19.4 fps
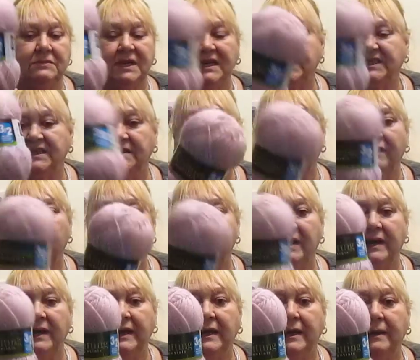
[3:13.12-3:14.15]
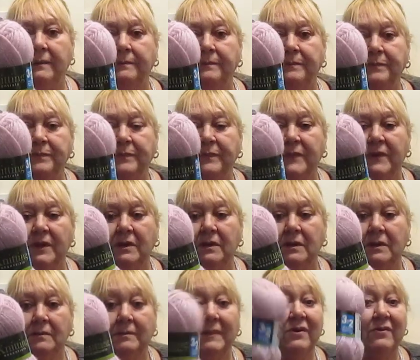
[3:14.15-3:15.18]
destined for my
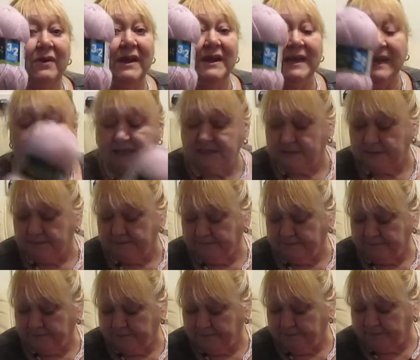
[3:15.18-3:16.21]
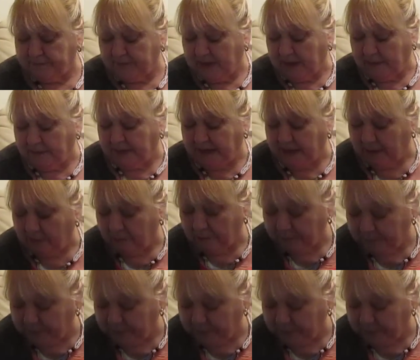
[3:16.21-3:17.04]
great niece Abigail.